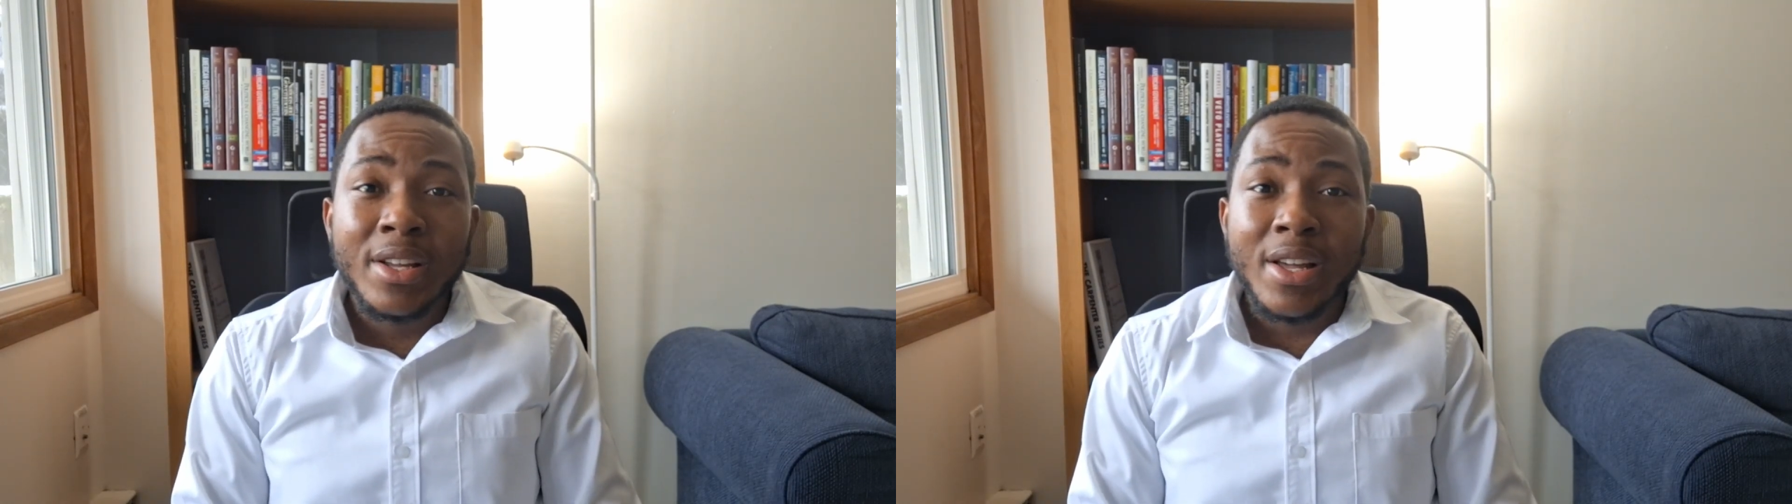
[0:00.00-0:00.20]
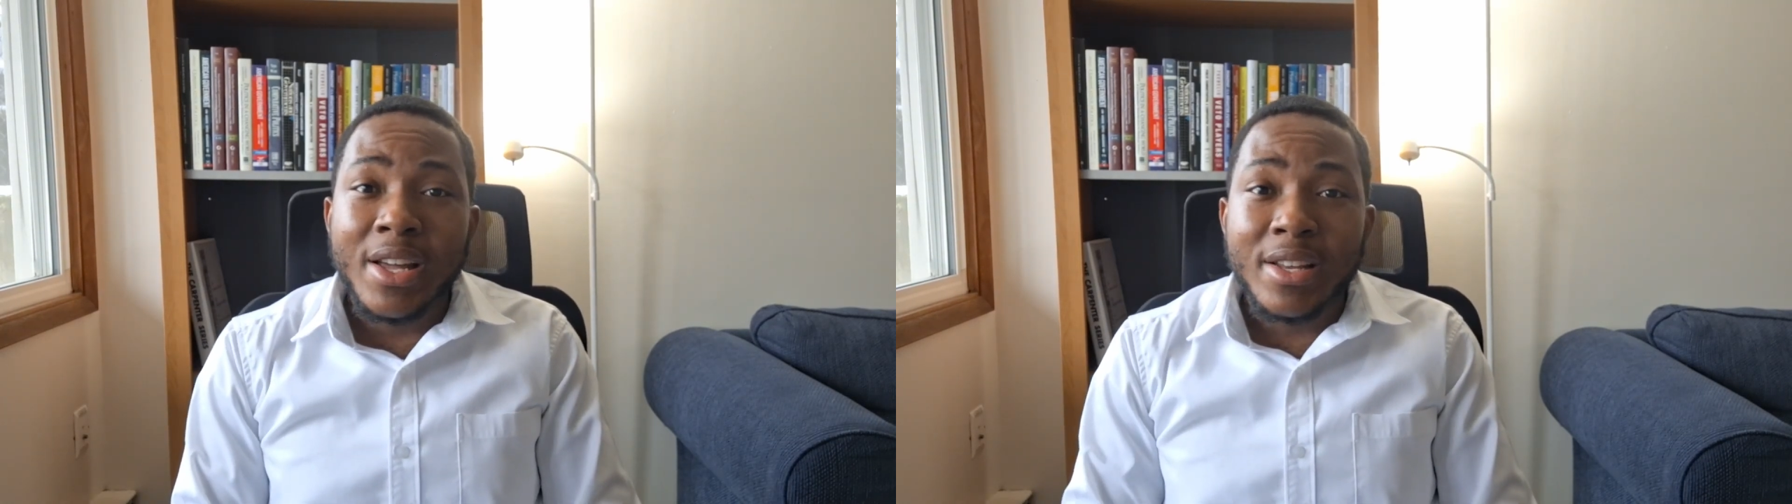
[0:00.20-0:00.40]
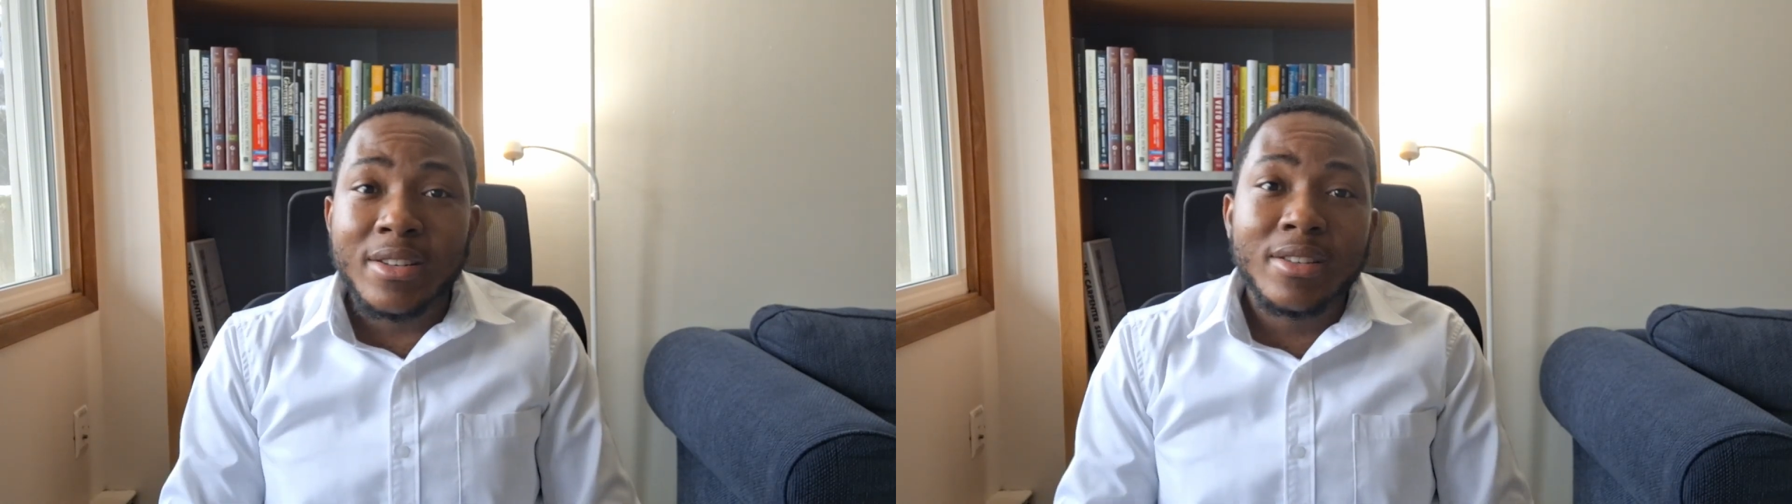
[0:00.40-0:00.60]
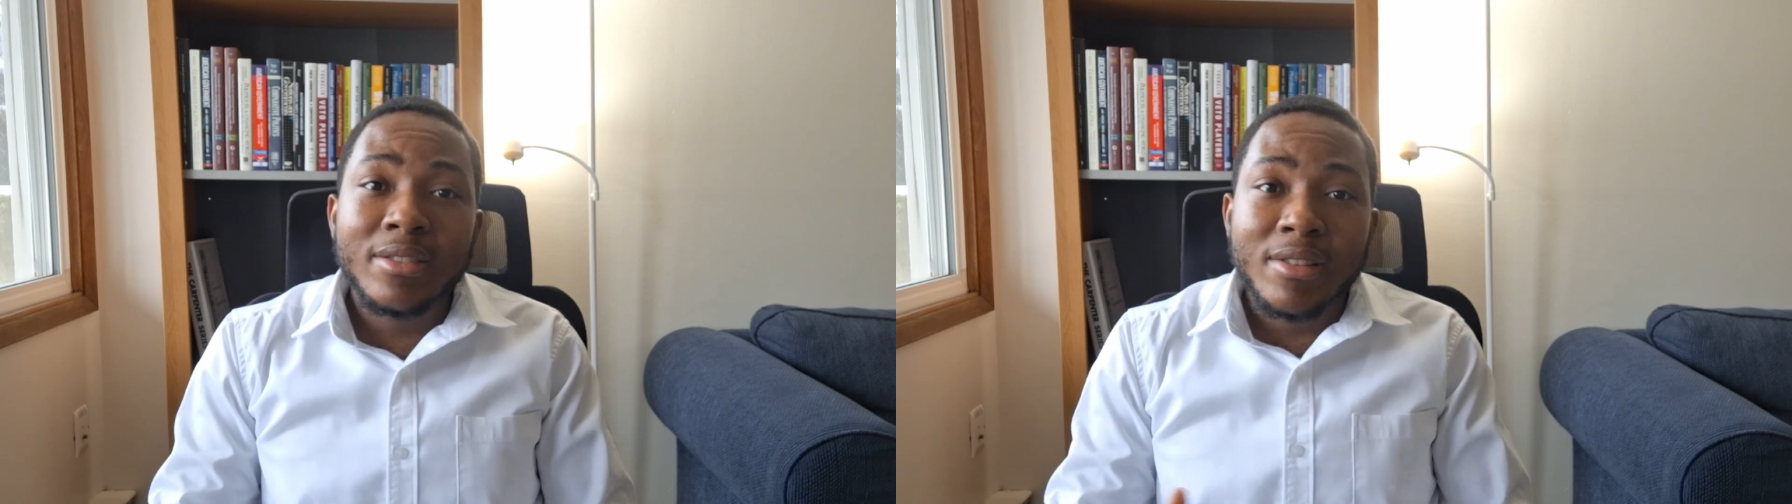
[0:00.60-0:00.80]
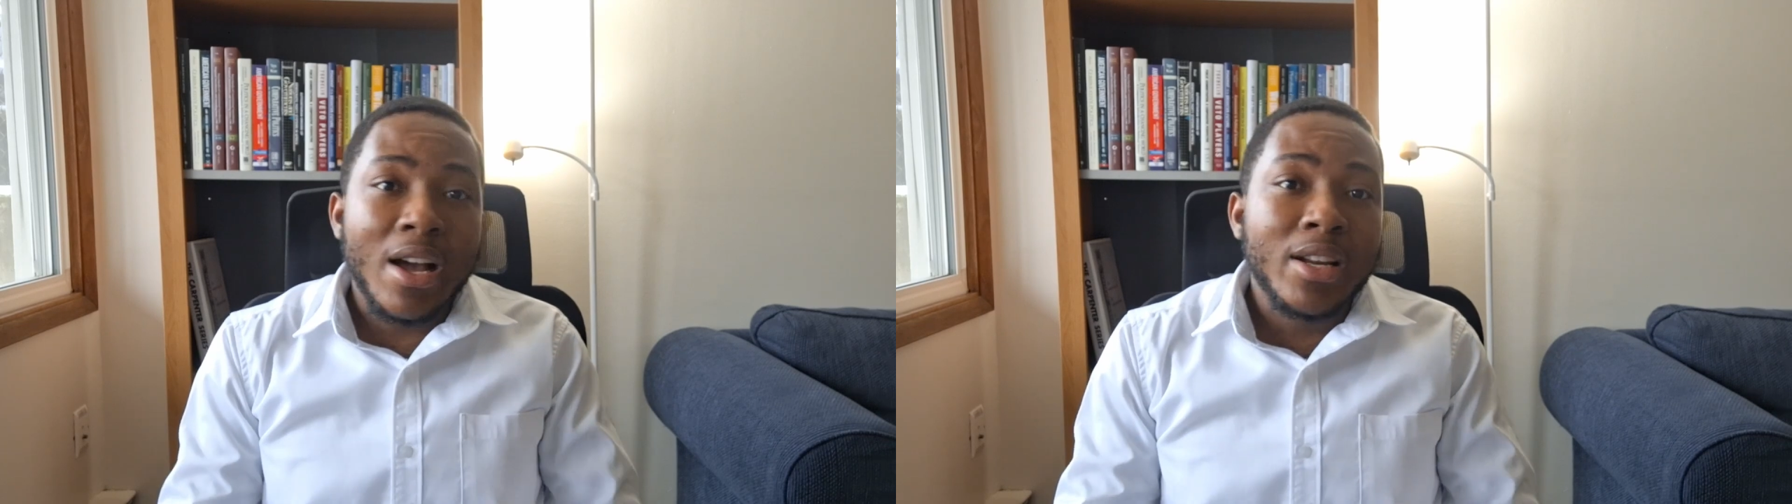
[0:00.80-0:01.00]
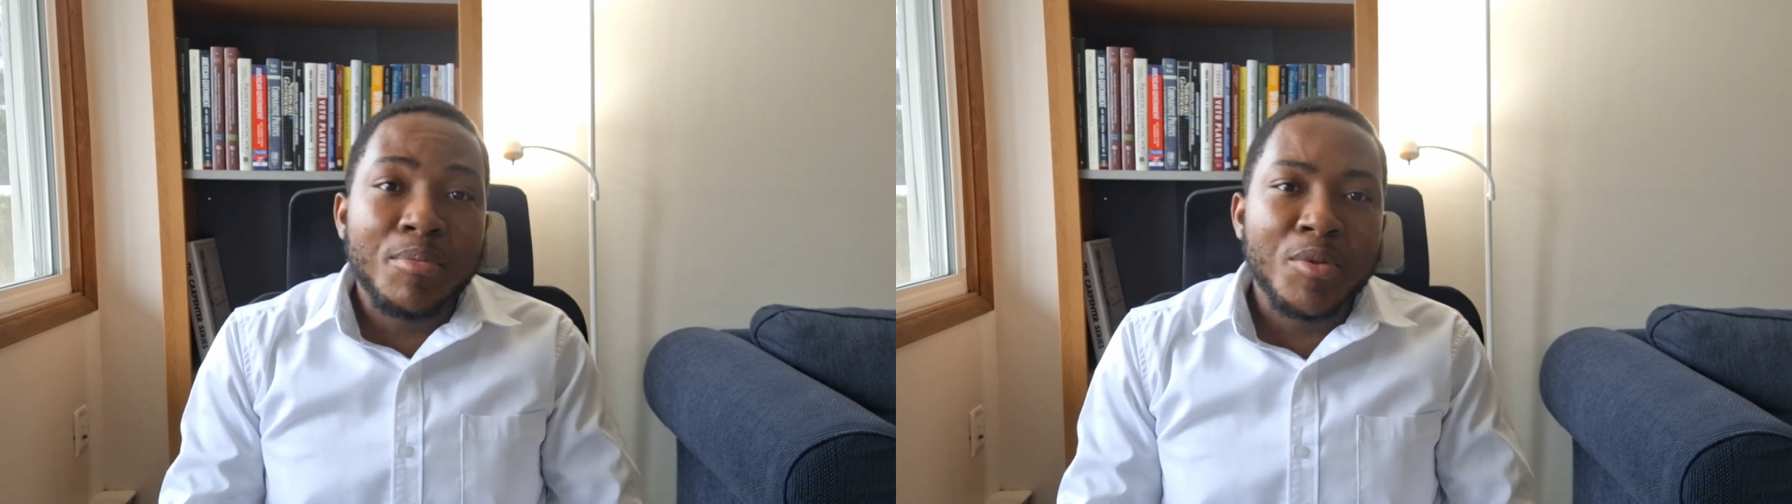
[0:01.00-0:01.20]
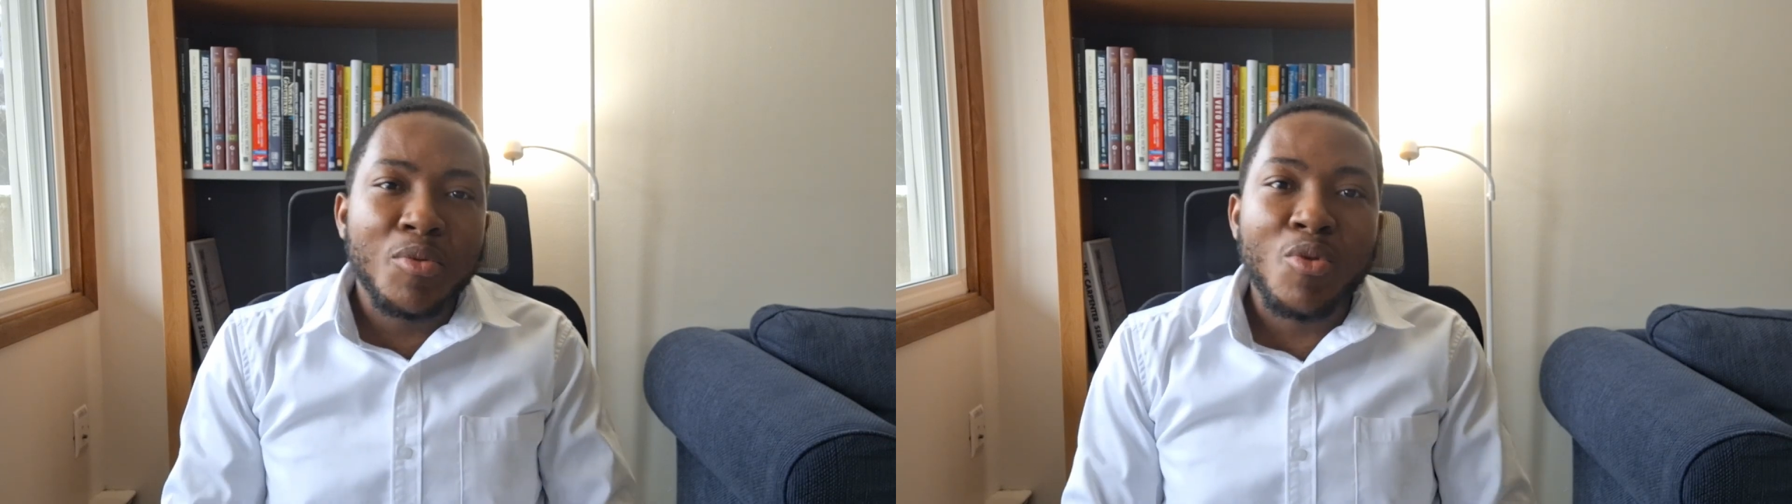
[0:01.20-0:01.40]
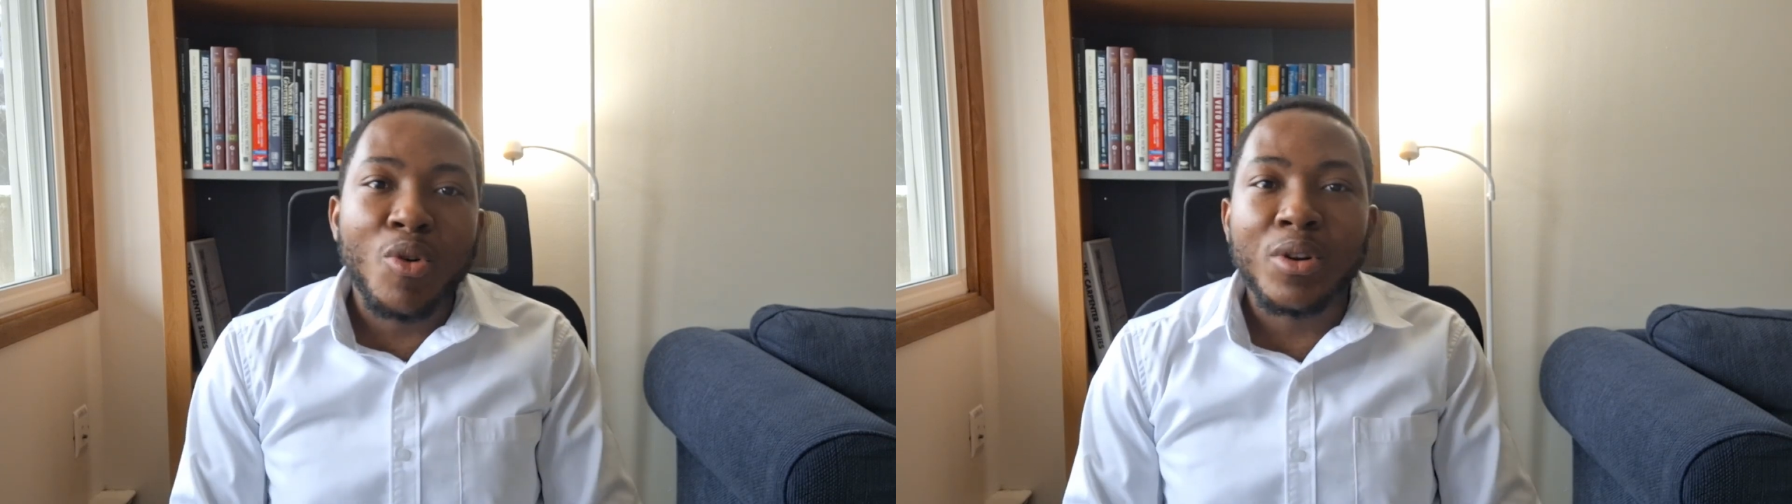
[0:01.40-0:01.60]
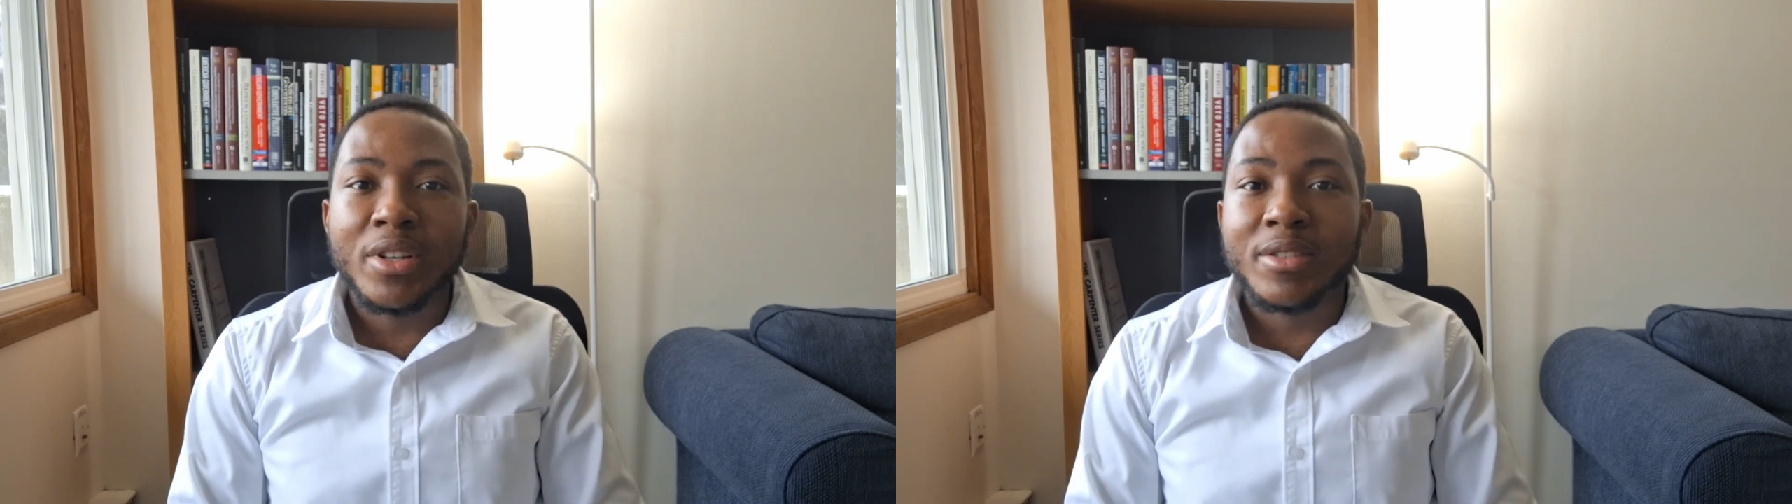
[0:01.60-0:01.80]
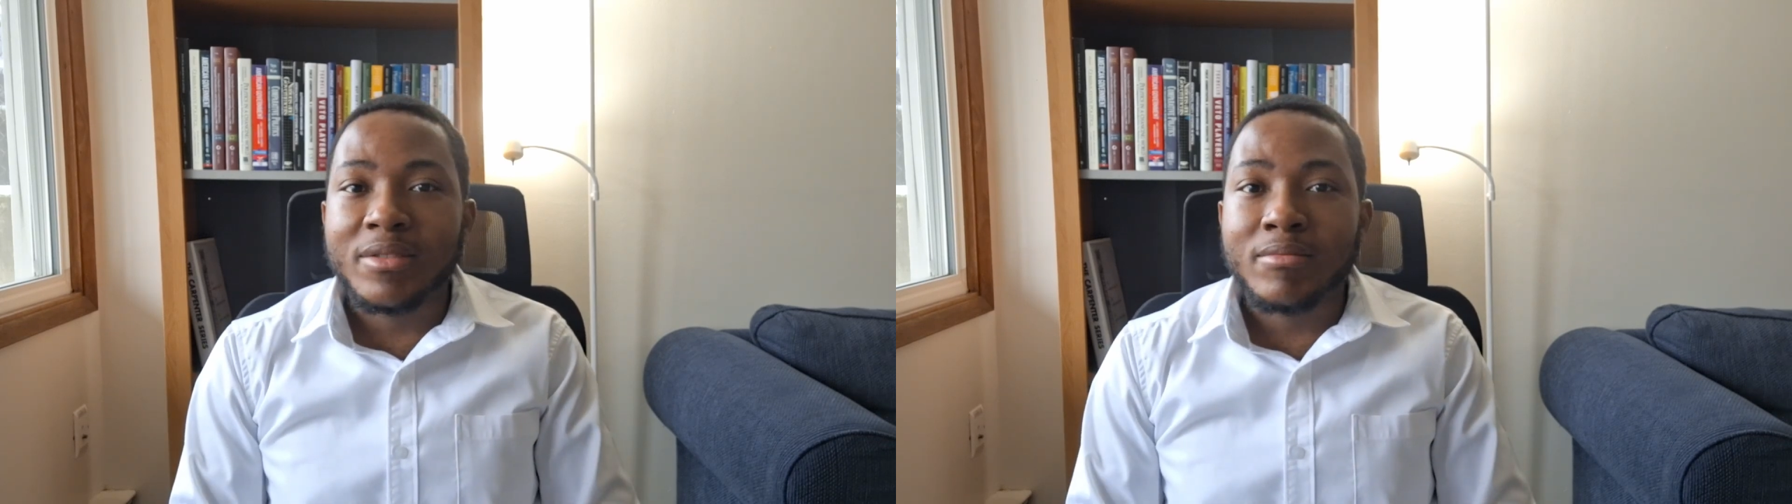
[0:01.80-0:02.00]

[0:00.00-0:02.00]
And other people call it